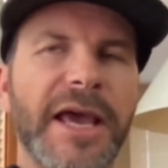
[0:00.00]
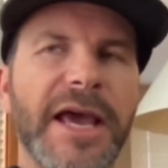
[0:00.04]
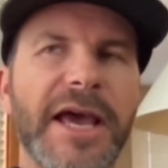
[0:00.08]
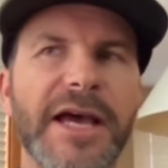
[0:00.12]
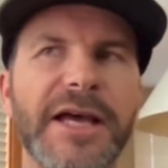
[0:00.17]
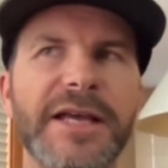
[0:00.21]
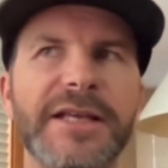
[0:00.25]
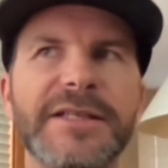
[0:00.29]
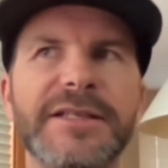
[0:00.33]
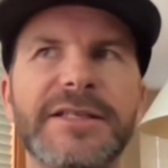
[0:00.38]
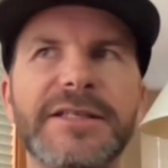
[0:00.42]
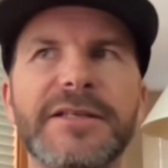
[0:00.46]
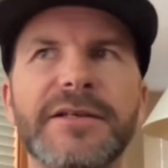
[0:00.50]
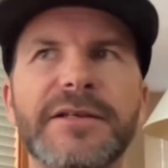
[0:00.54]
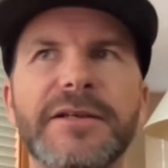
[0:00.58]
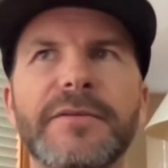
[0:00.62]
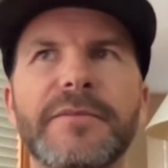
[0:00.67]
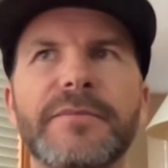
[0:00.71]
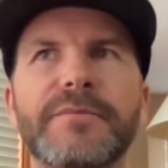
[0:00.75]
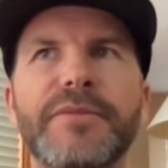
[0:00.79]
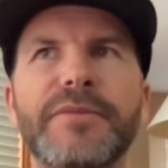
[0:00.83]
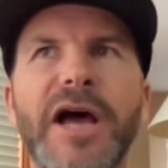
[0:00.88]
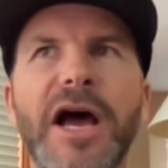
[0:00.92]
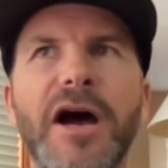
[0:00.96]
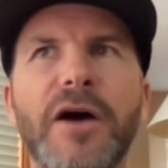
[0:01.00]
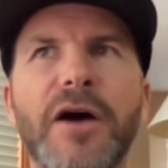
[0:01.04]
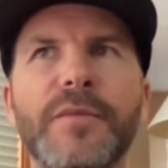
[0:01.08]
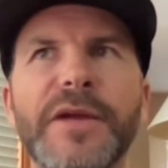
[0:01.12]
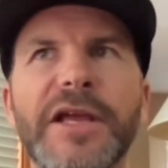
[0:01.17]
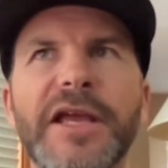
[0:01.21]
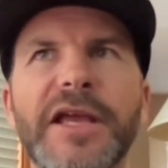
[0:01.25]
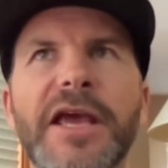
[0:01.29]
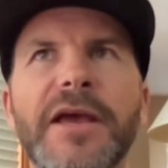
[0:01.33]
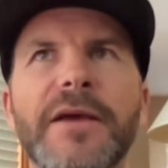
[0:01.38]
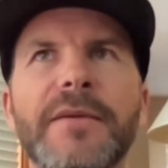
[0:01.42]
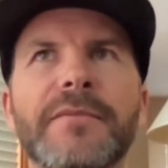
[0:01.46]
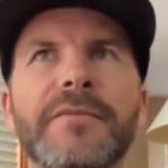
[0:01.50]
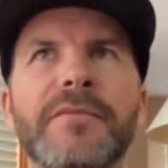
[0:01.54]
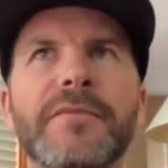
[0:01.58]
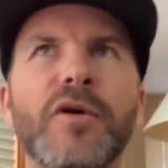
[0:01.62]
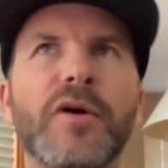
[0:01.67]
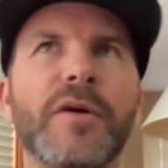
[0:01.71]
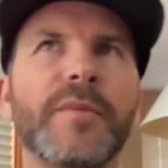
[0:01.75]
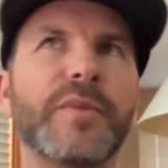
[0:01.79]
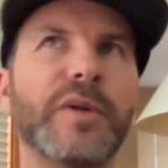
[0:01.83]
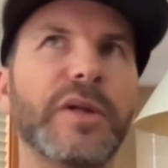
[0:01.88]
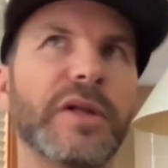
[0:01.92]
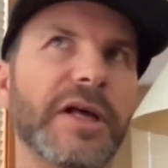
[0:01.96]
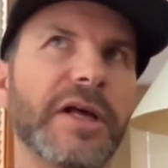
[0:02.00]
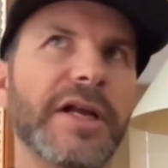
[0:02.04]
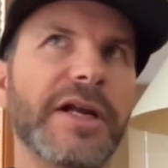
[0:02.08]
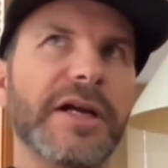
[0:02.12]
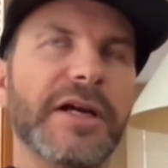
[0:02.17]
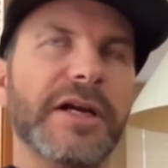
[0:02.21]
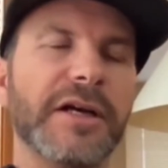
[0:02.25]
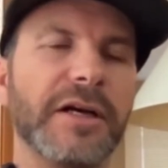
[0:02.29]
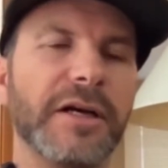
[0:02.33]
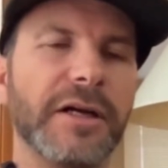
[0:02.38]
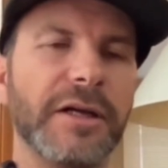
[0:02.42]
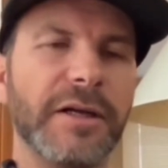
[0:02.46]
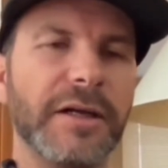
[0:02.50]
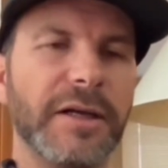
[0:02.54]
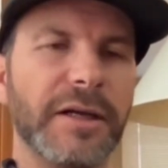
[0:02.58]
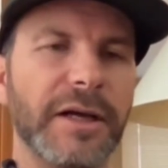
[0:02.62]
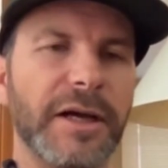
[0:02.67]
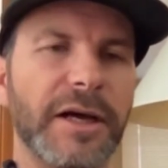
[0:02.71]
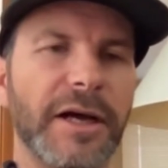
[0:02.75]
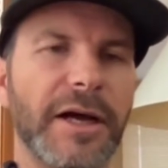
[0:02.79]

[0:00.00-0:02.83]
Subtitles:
as POW became more political,